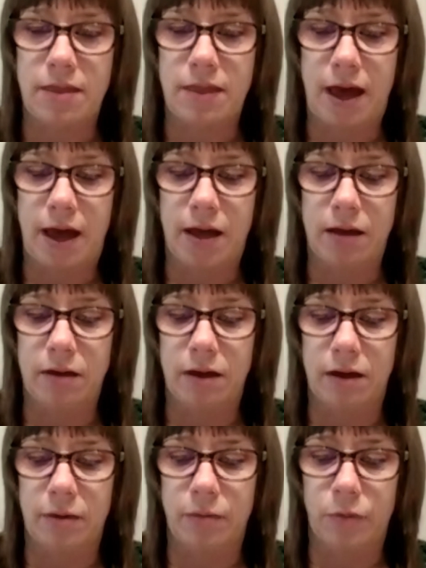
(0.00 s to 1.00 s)
that
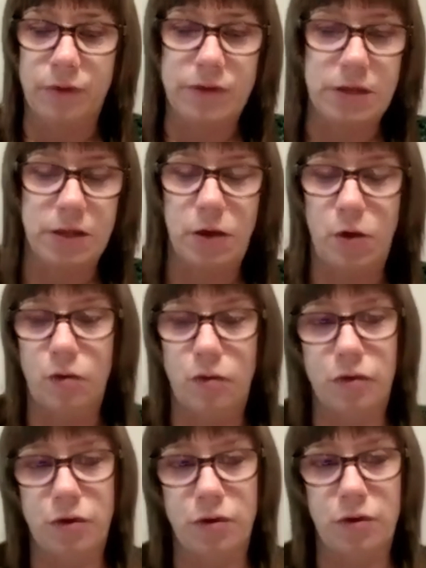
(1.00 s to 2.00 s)
we've seen
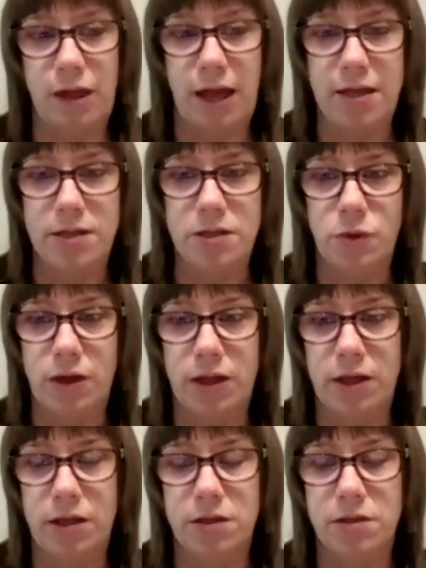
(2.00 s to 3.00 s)
over the last
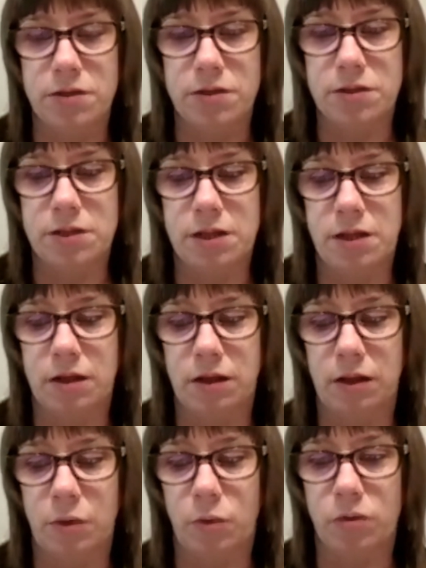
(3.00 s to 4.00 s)
20 years
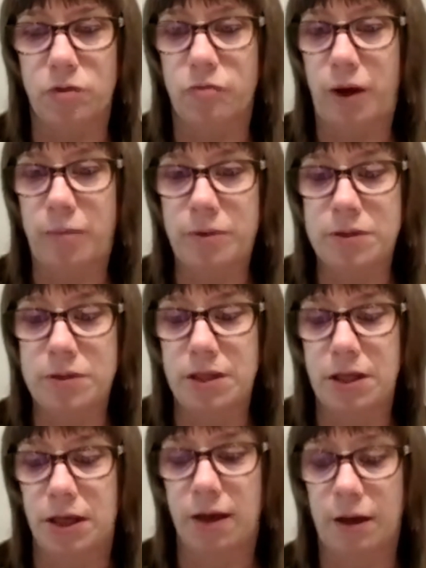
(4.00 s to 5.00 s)
in the world of
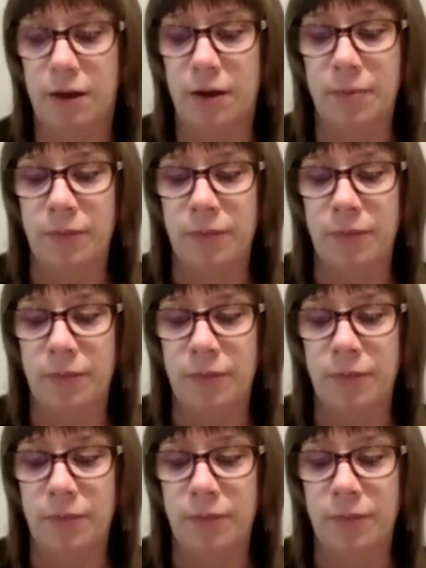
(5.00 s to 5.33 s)
publishing